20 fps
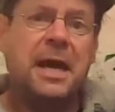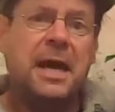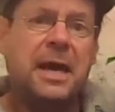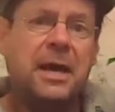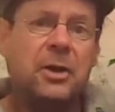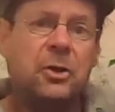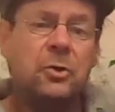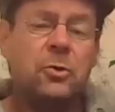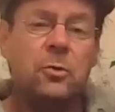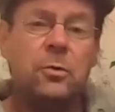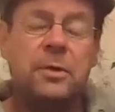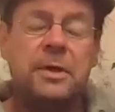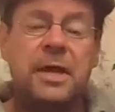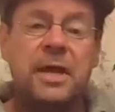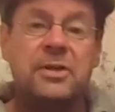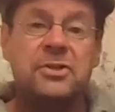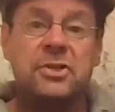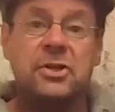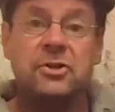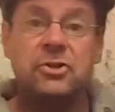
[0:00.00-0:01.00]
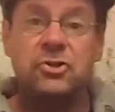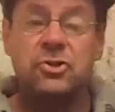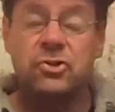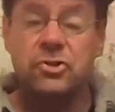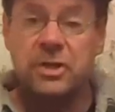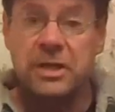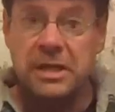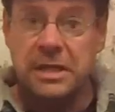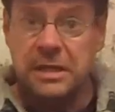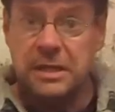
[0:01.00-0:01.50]
uh, grown as a
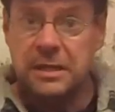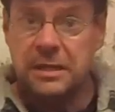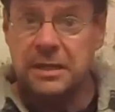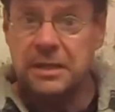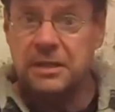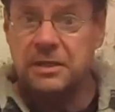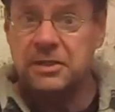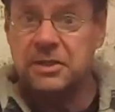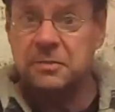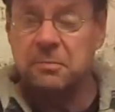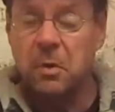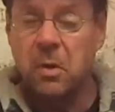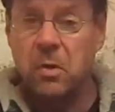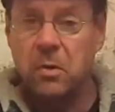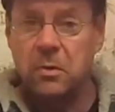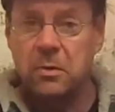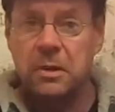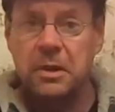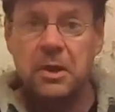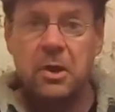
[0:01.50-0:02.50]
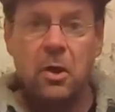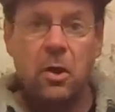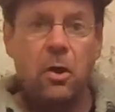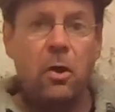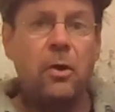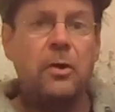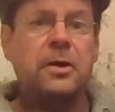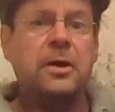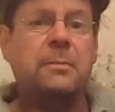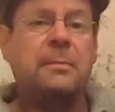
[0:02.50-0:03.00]
tree, a small
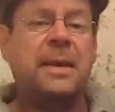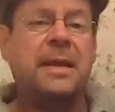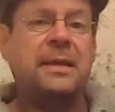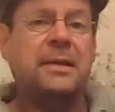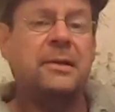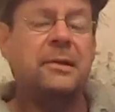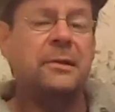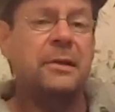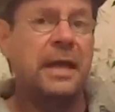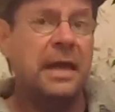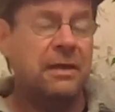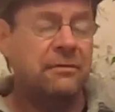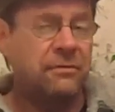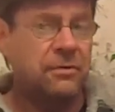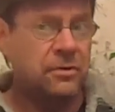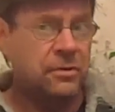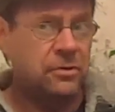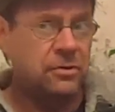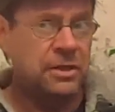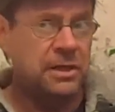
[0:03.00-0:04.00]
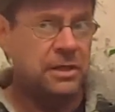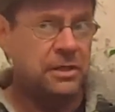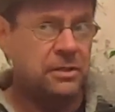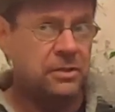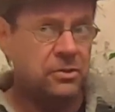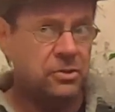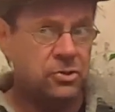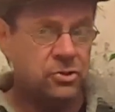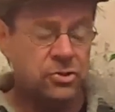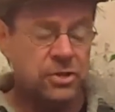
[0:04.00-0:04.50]
ornamental
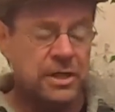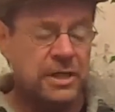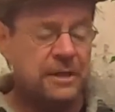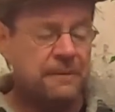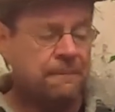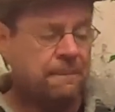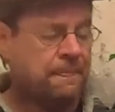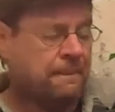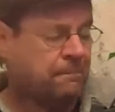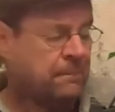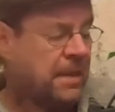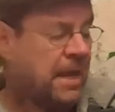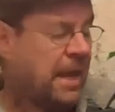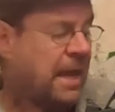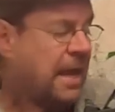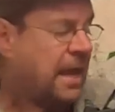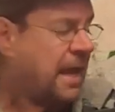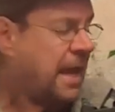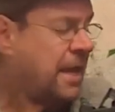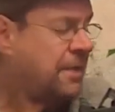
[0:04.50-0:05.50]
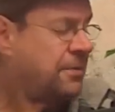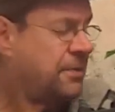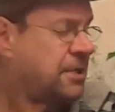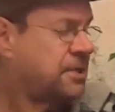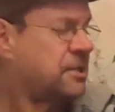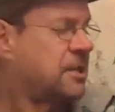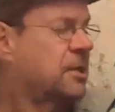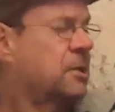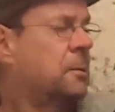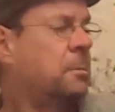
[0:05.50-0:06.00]
evergreen tree. Uh, and
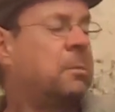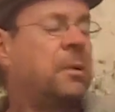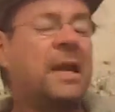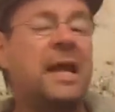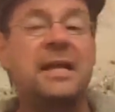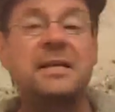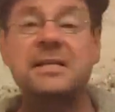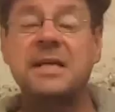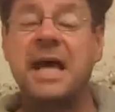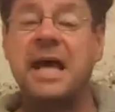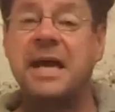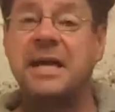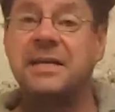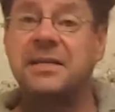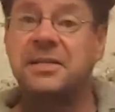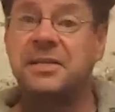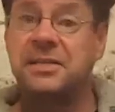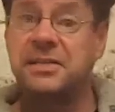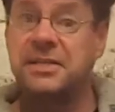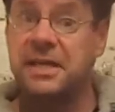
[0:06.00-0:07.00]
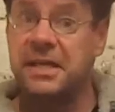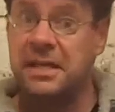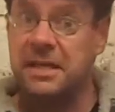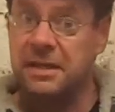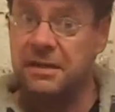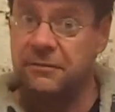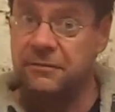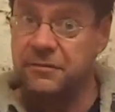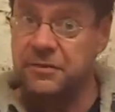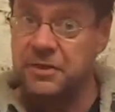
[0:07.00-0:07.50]
this little plant I
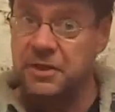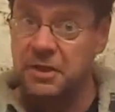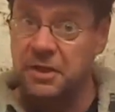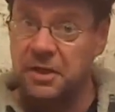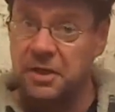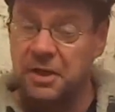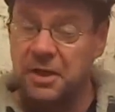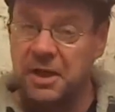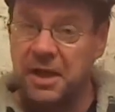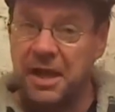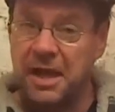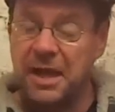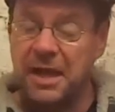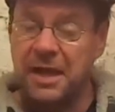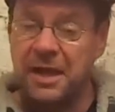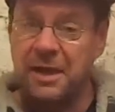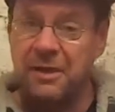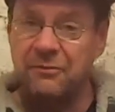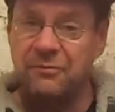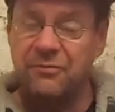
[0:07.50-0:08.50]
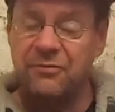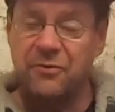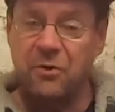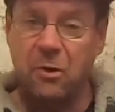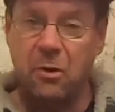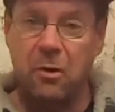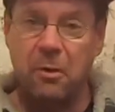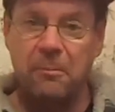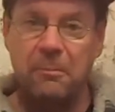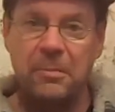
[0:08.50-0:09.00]
saved uh,
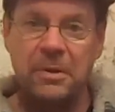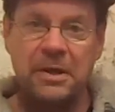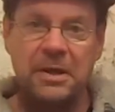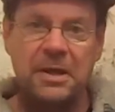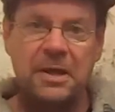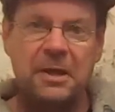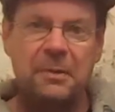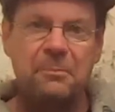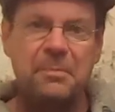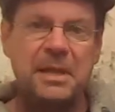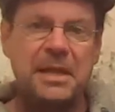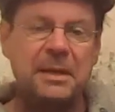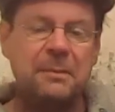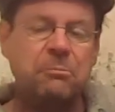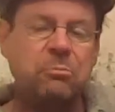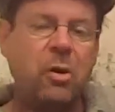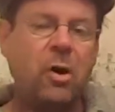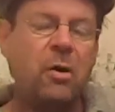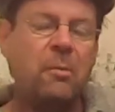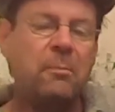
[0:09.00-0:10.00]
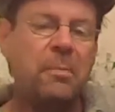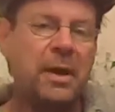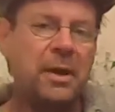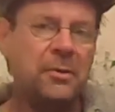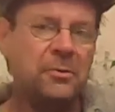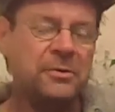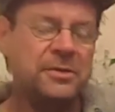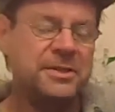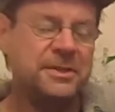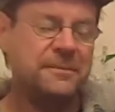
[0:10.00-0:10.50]
from being pot
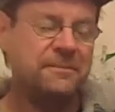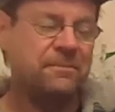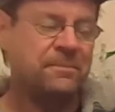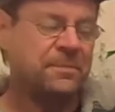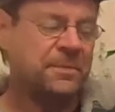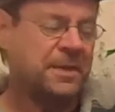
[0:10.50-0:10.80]
bound.